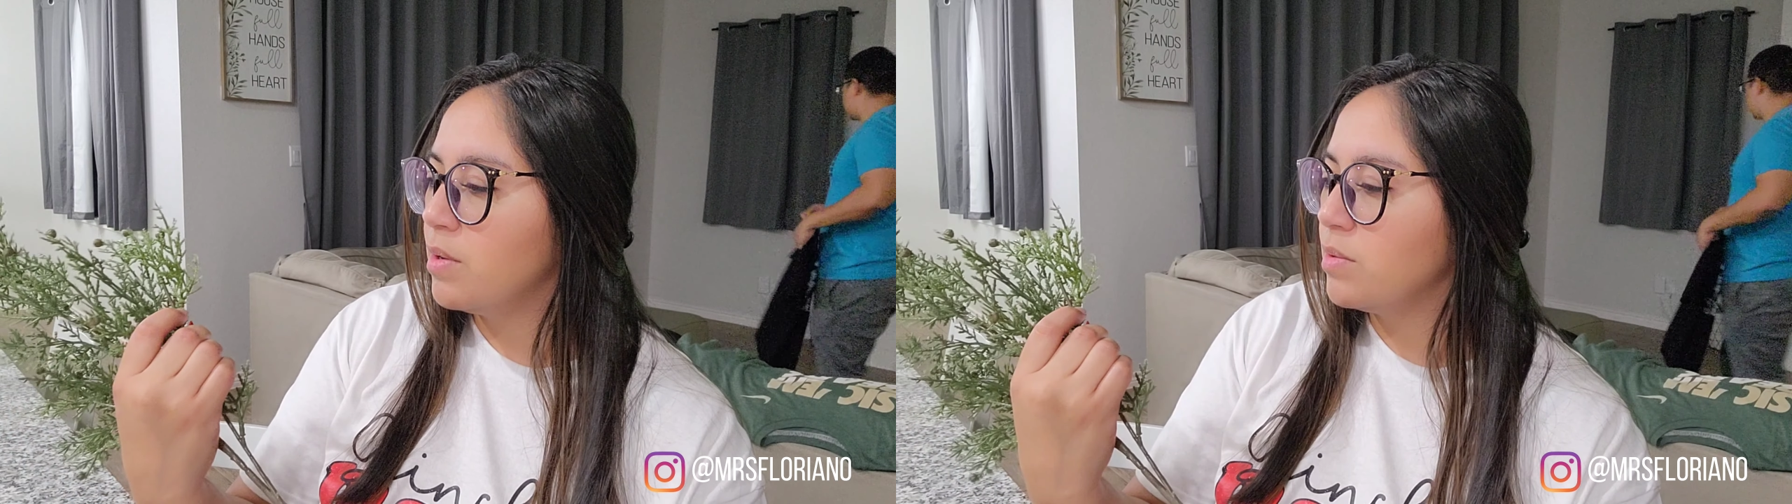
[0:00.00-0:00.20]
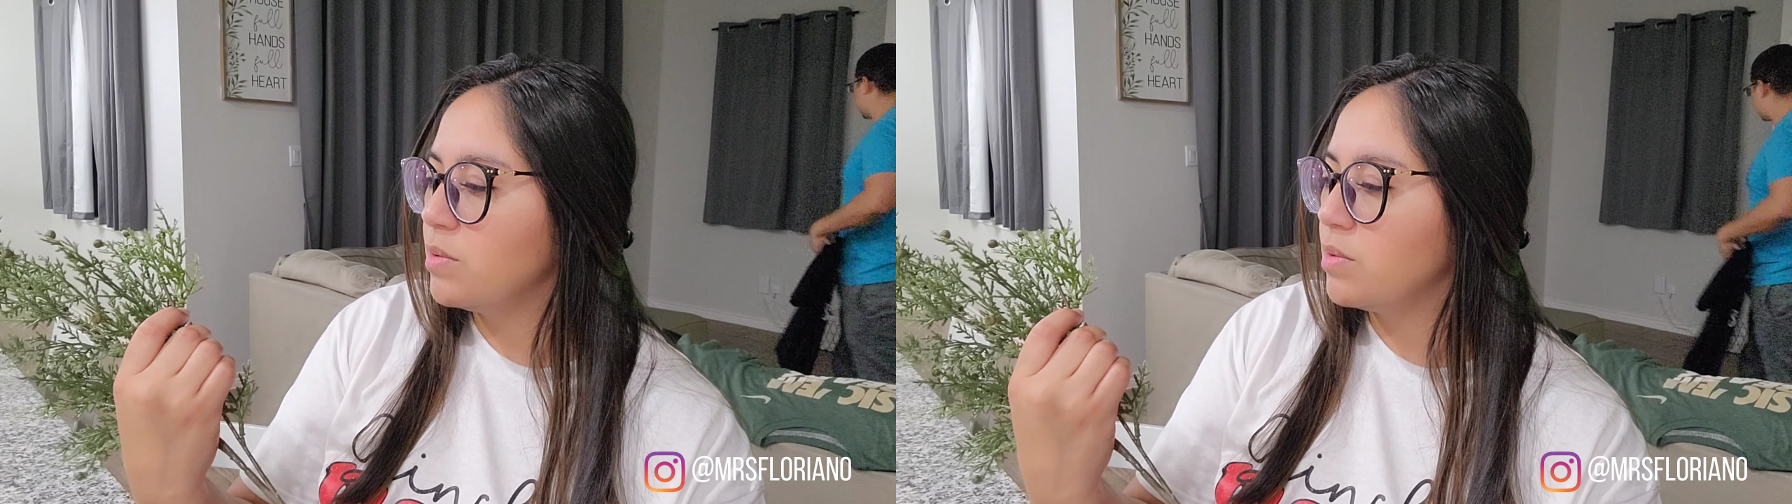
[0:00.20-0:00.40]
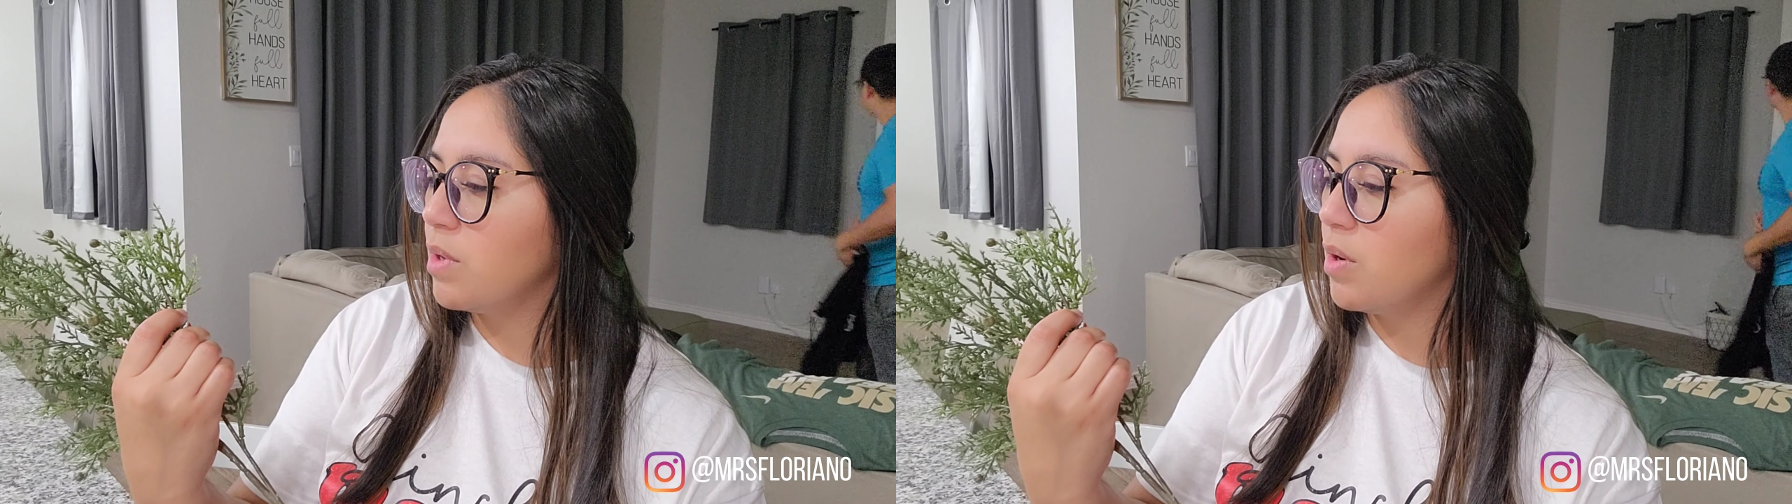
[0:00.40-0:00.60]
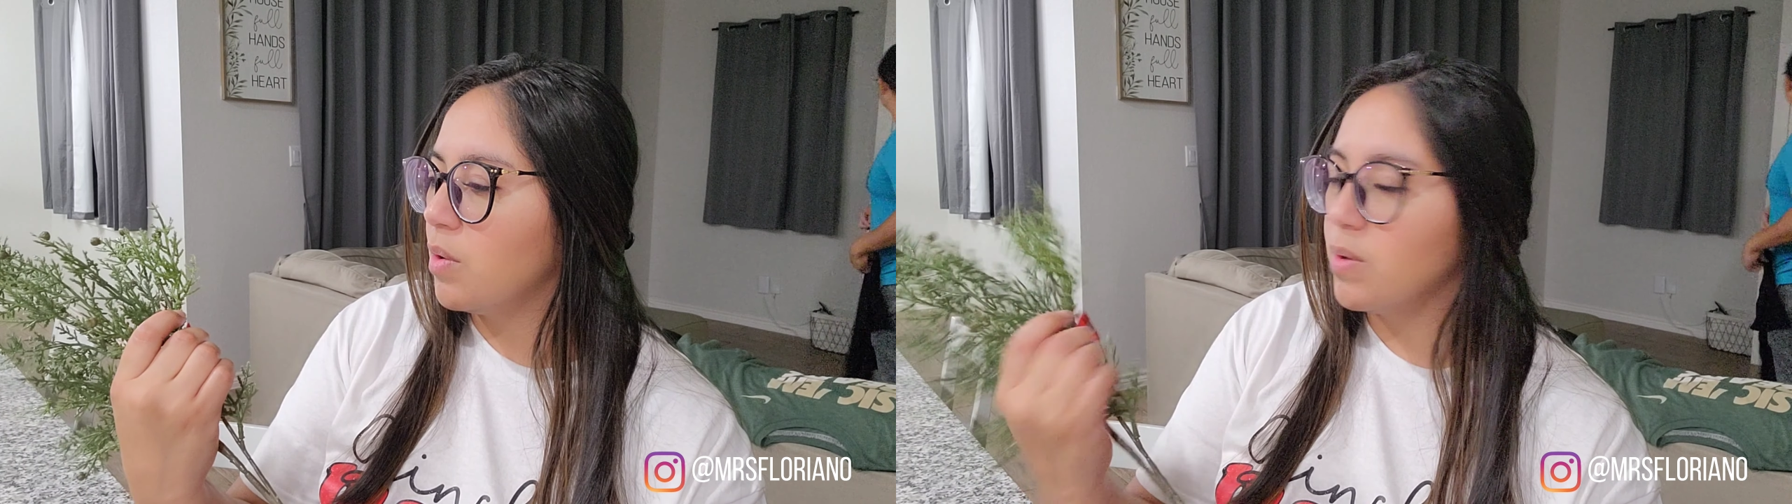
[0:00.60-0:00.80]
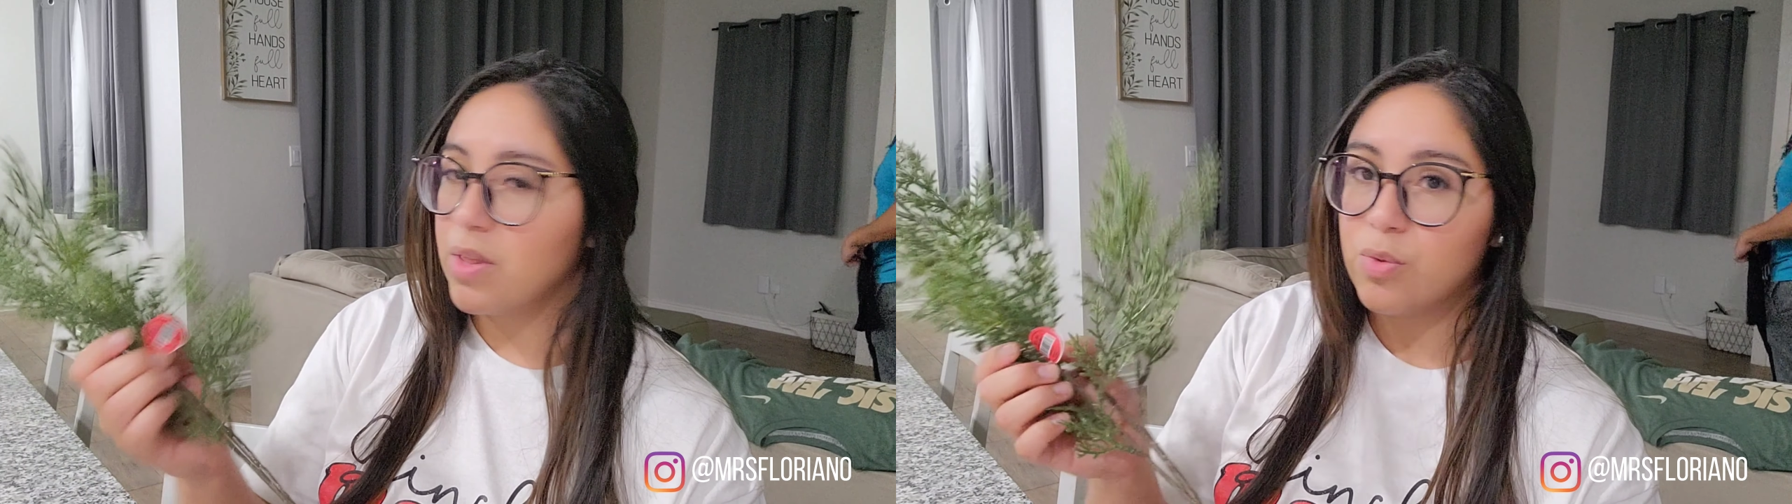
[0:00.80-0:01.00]

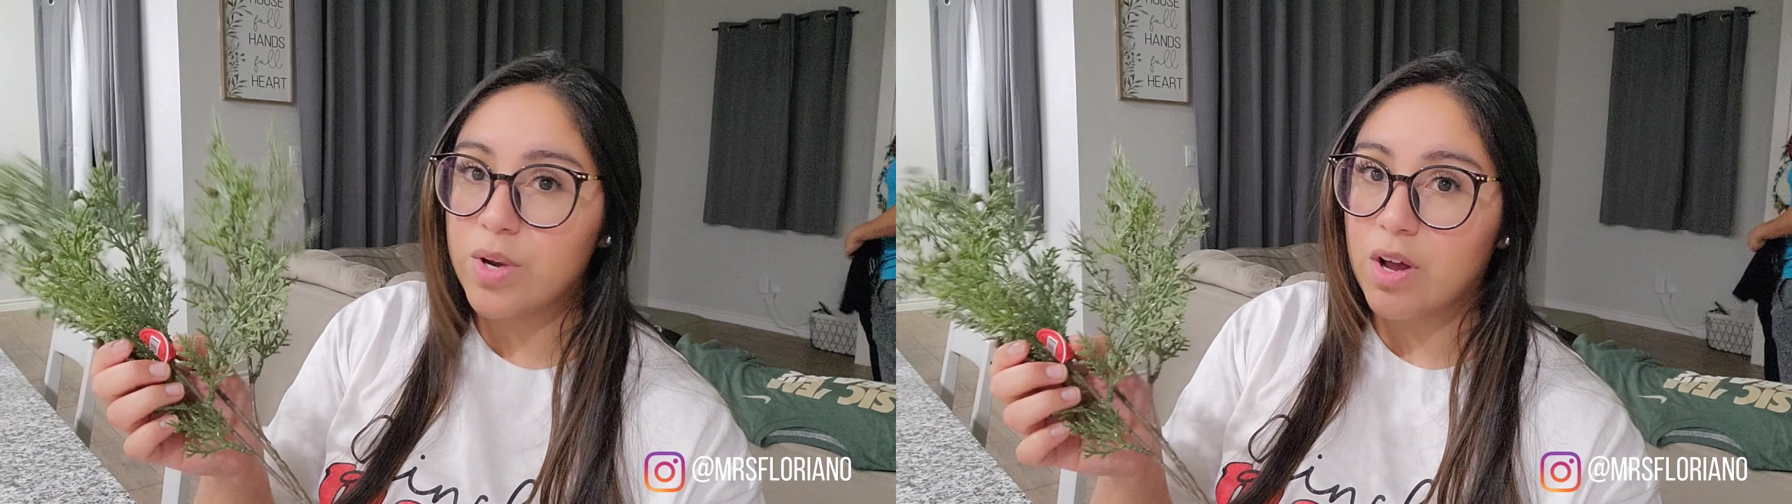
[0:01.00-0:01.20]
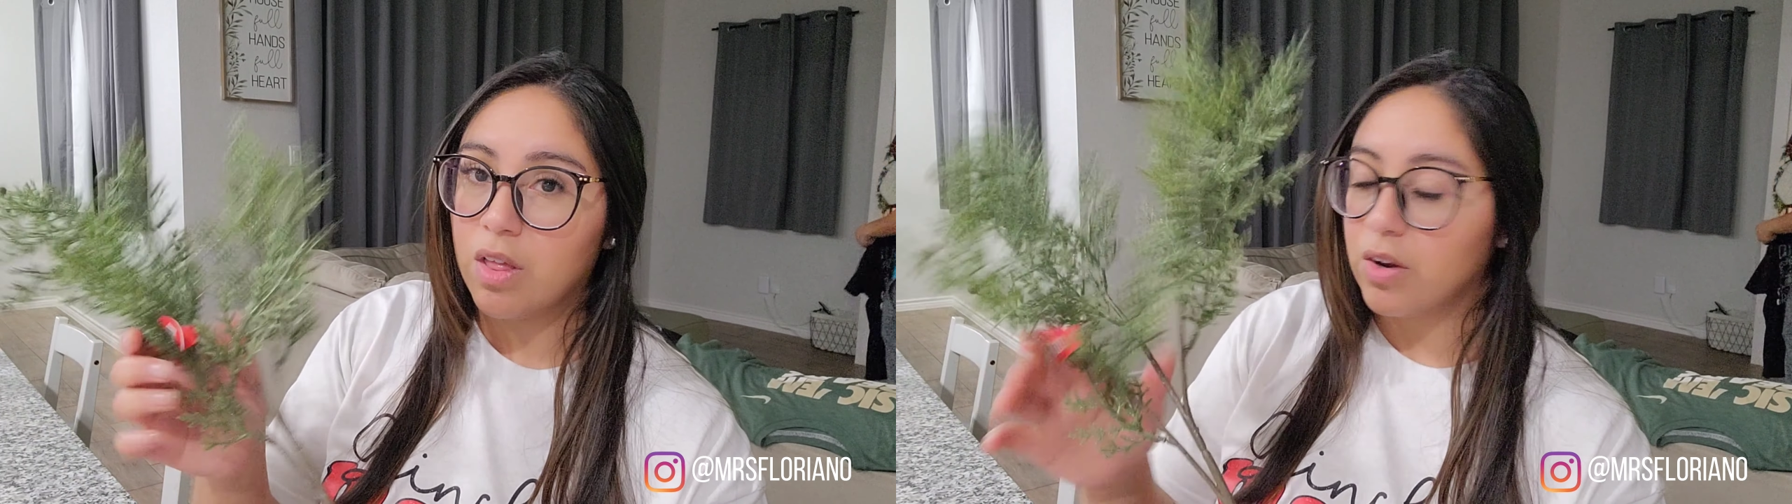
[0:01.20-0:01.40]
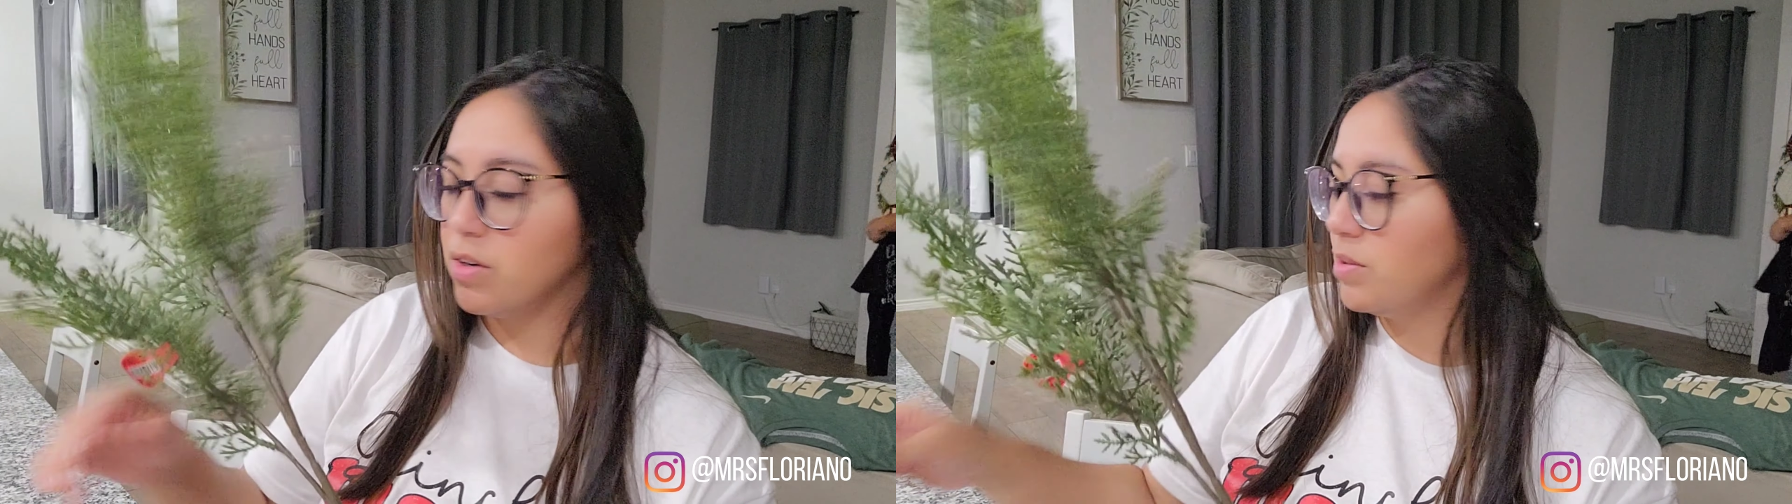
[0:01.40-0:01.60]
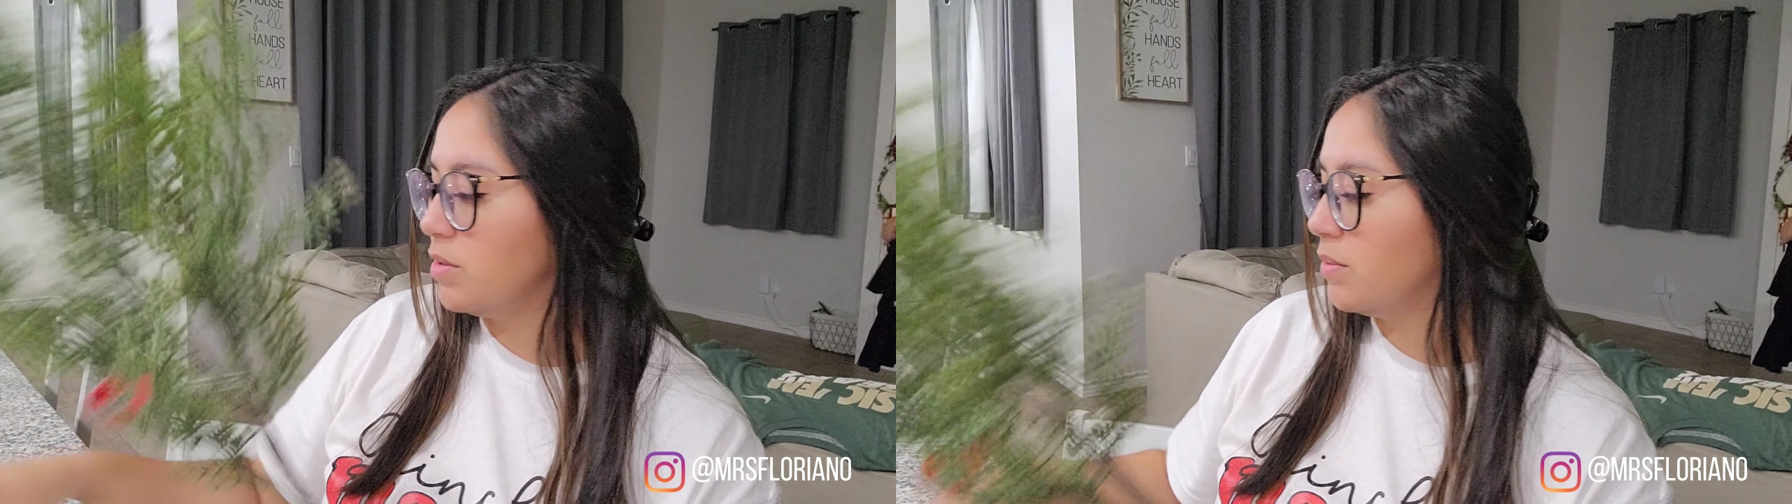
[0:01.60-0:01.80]
so three dollars.